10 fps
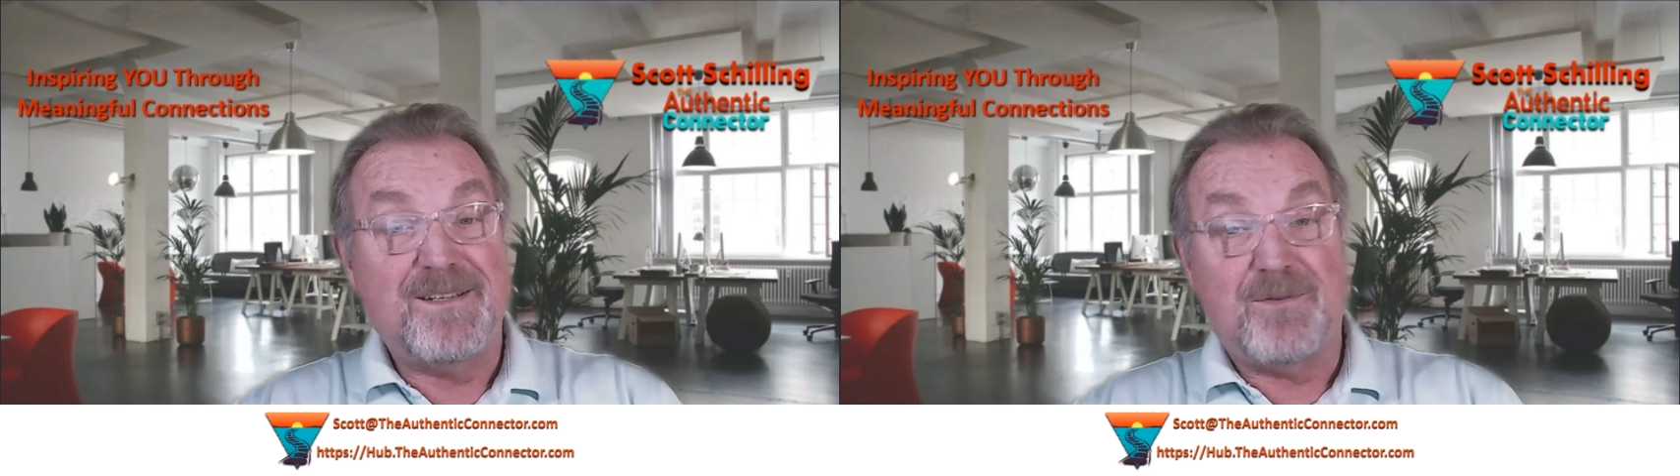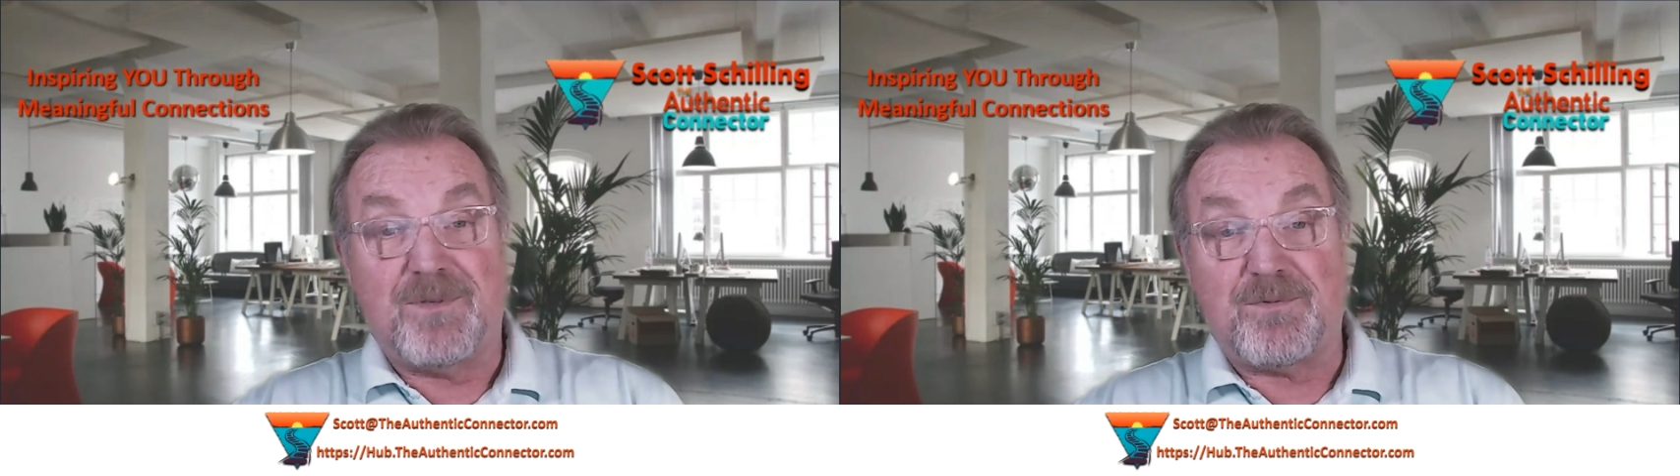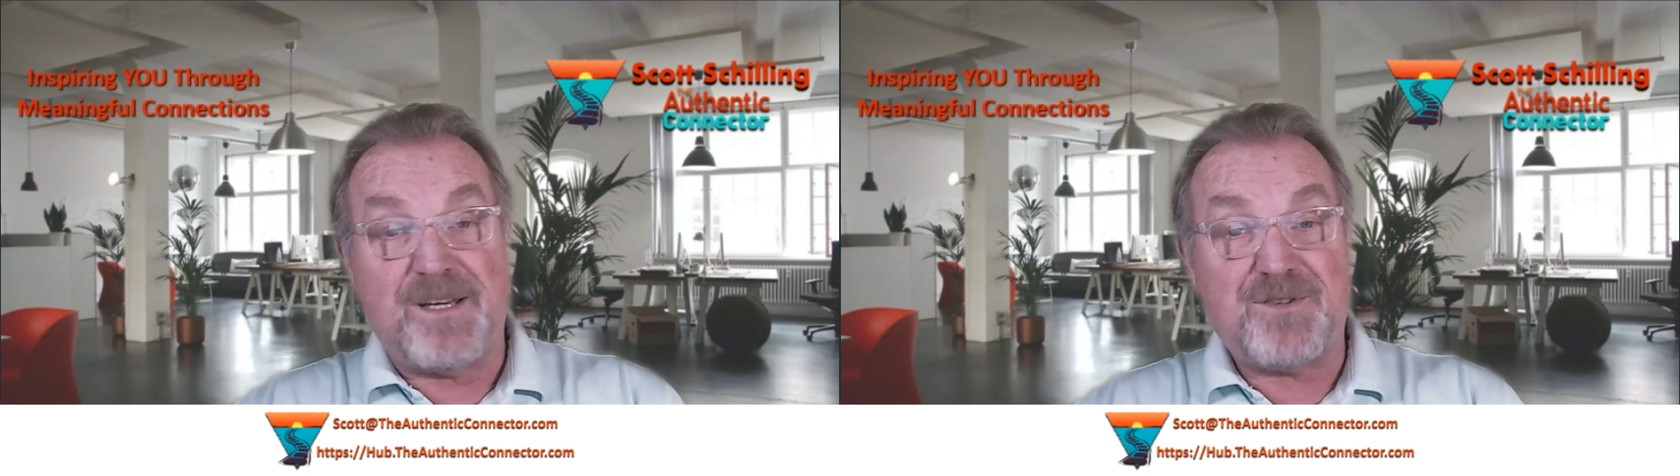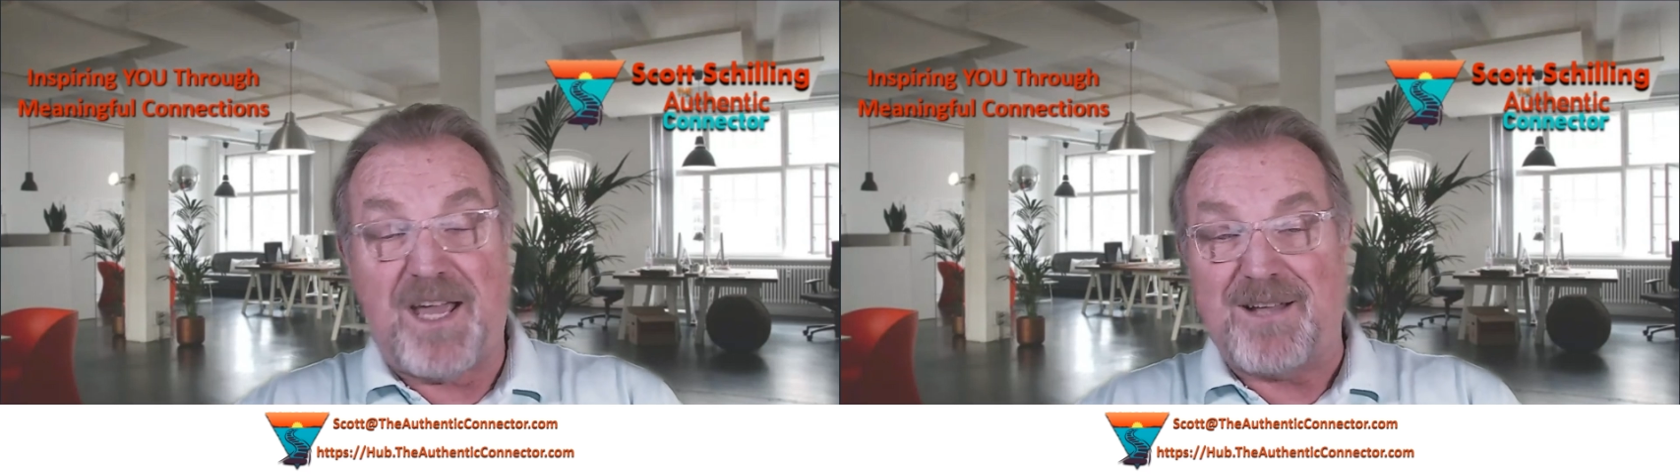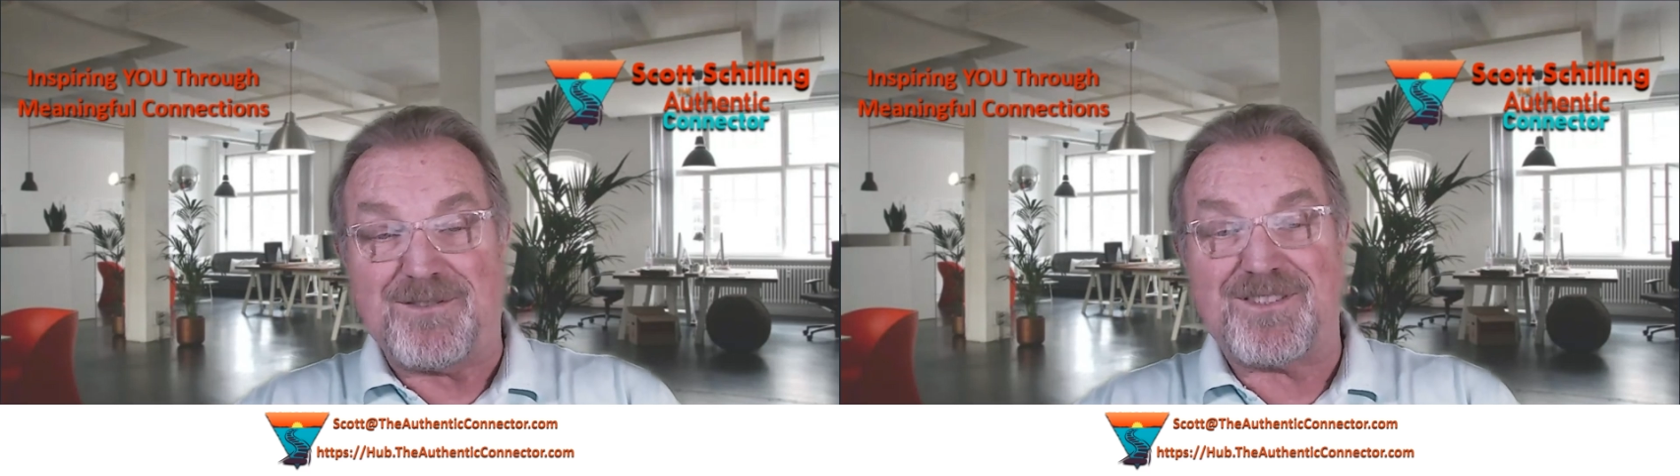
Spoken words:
Well, reach out,